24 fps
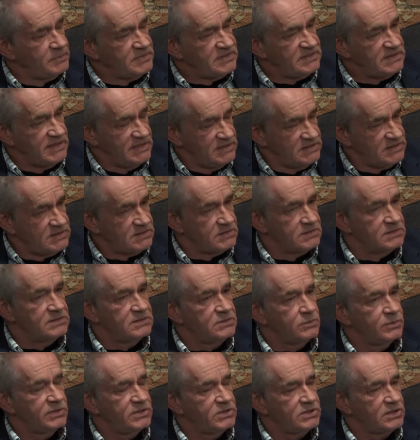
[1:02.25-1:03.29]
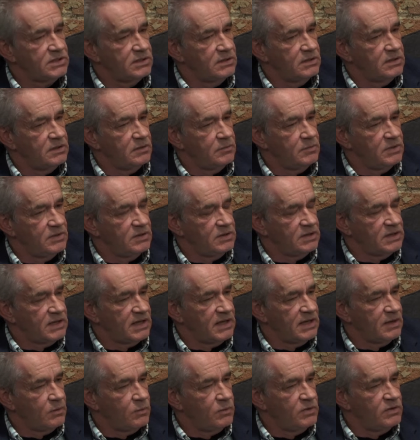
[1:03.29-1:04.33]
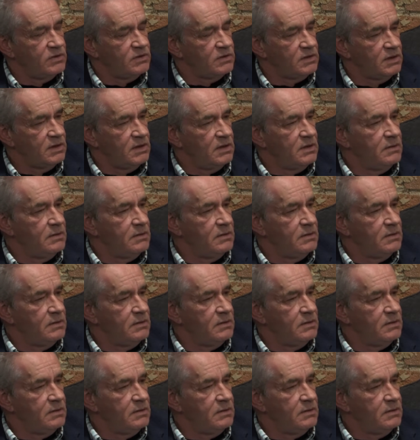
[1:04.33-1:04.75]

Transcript: sensors which can communicate with